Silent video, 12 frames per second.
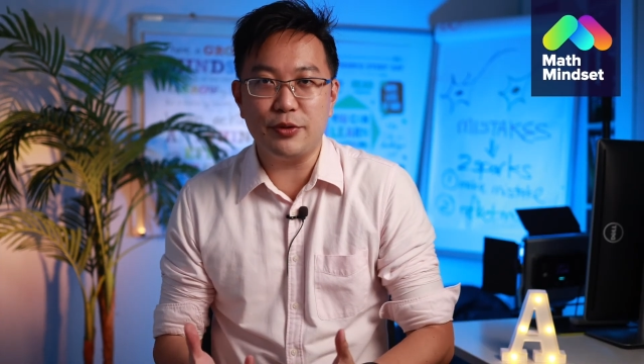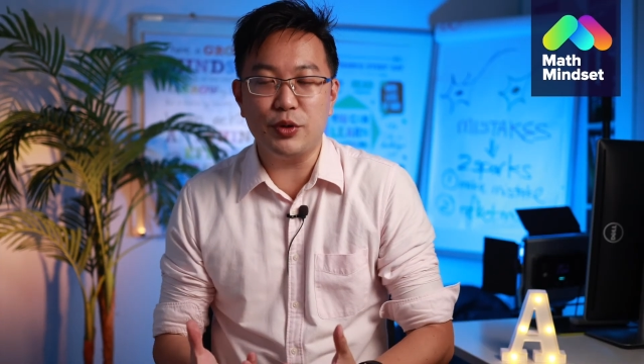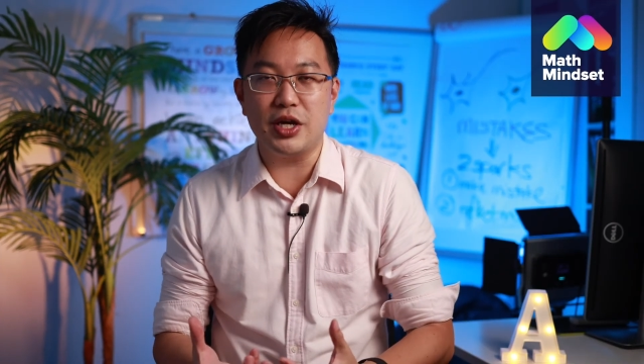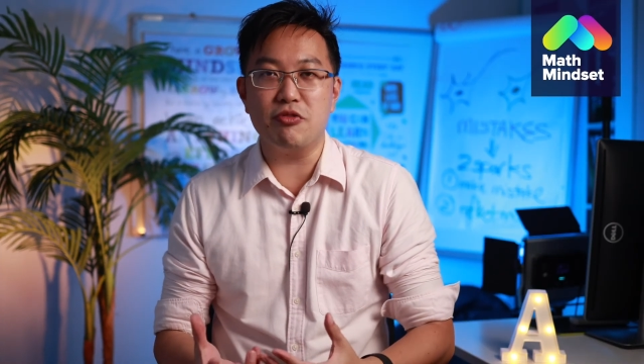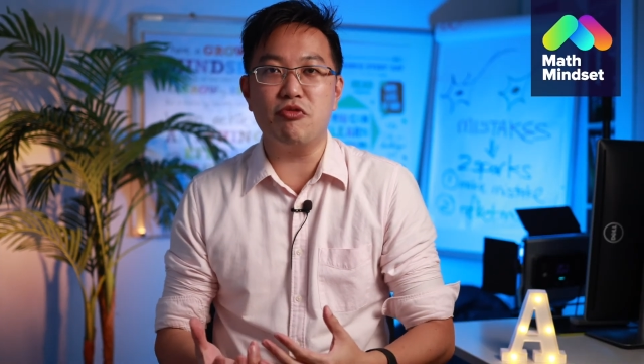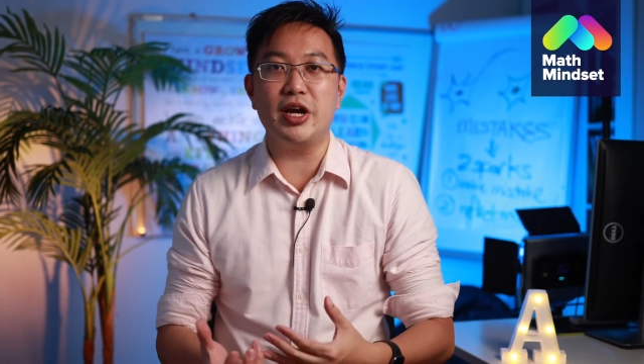We
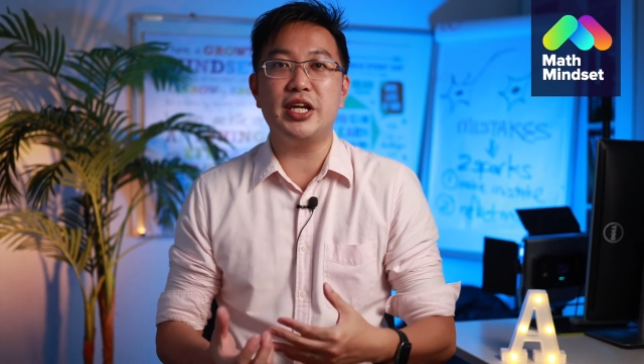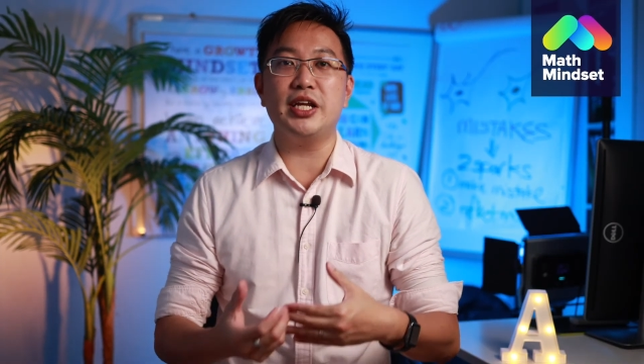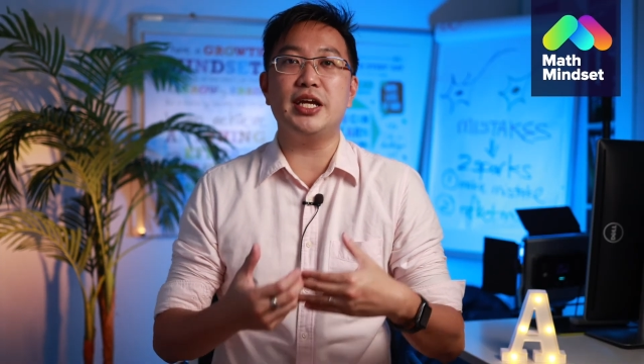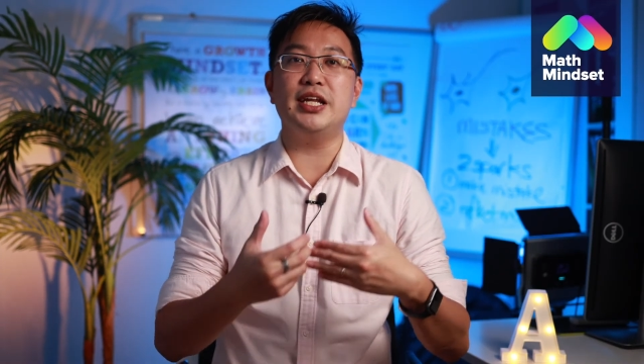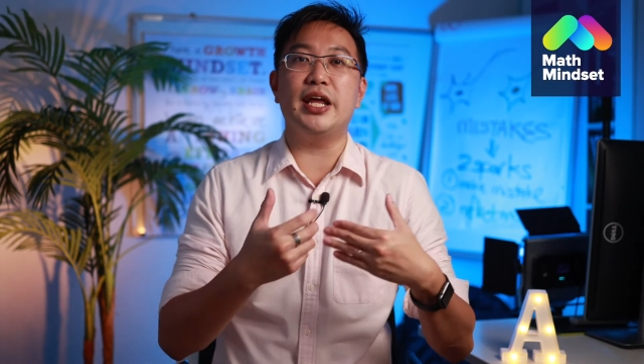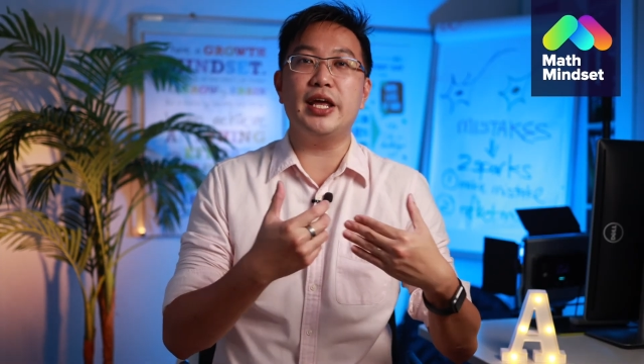can write it
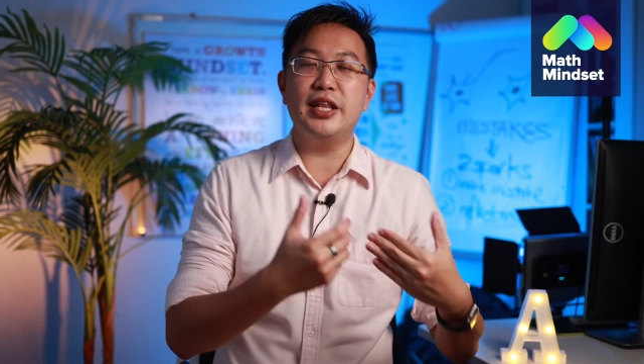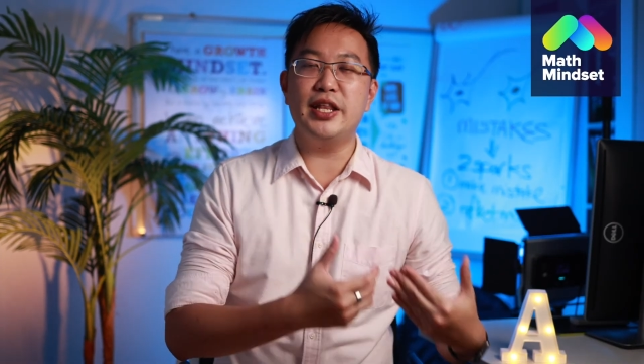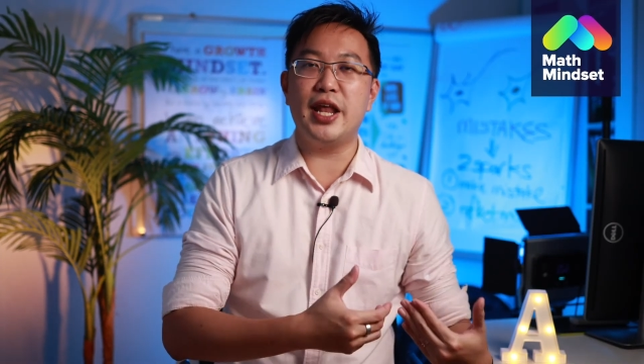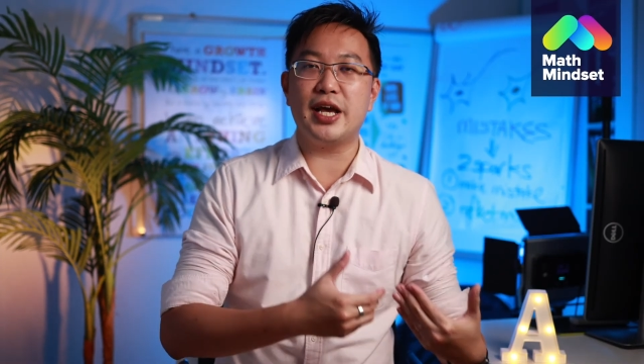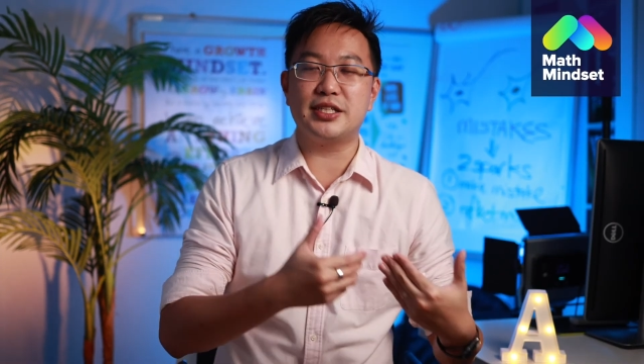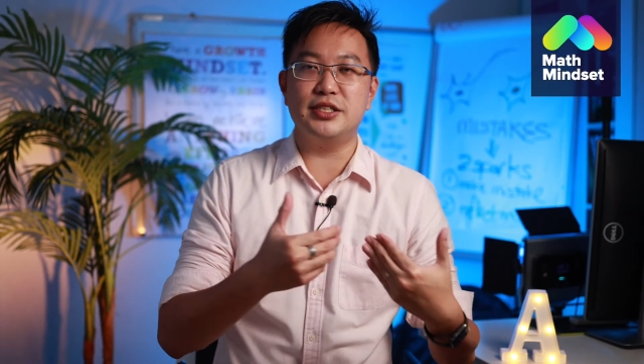in
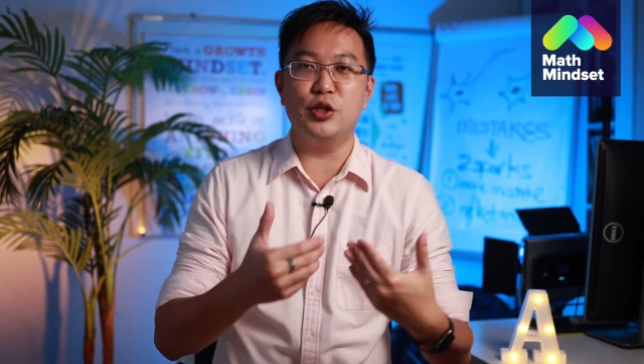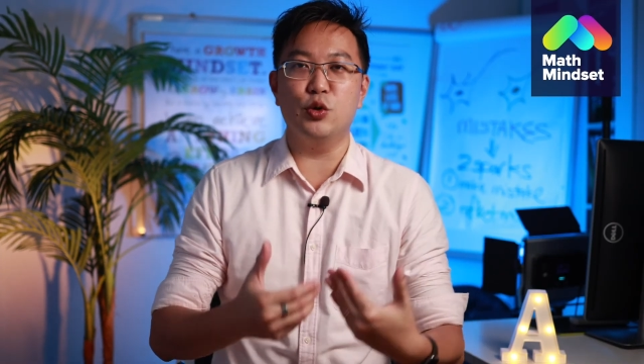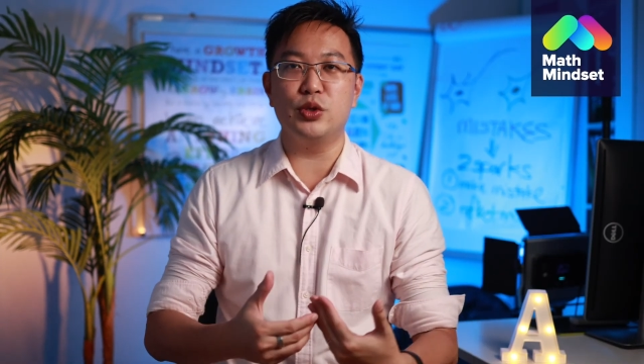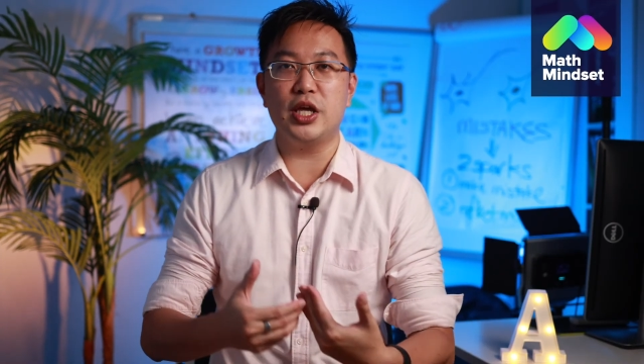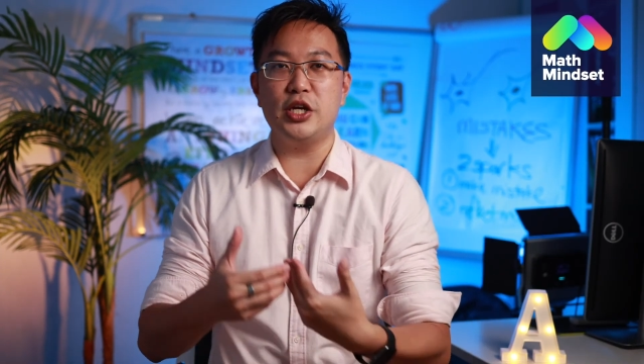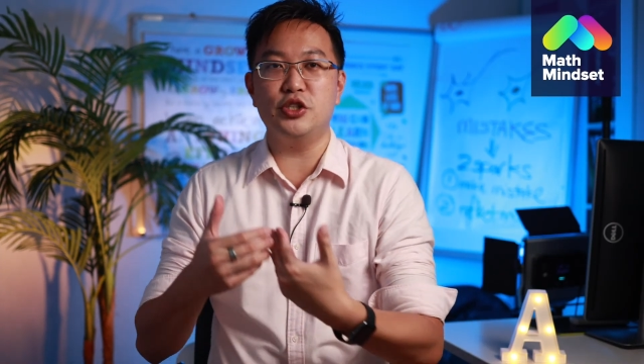index
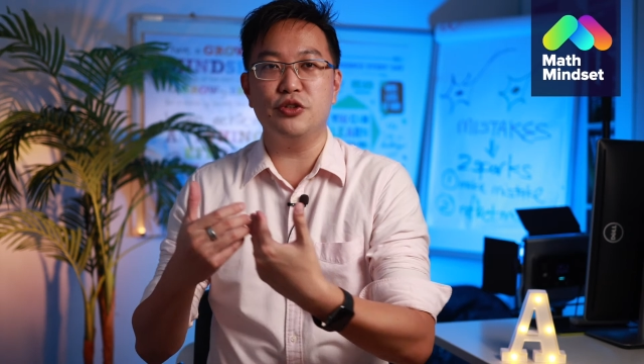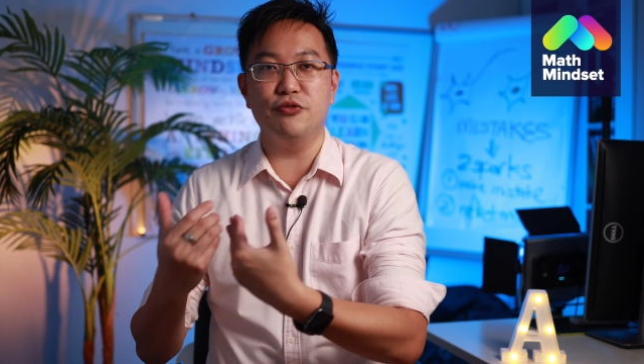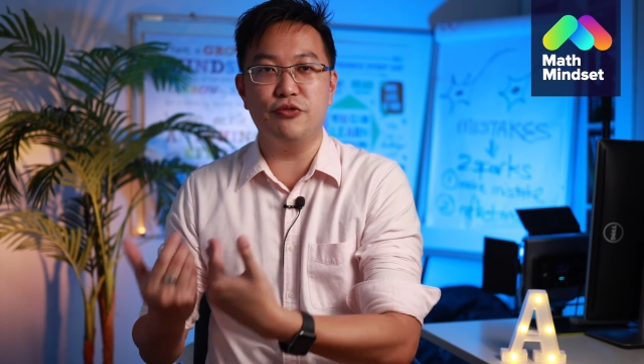notation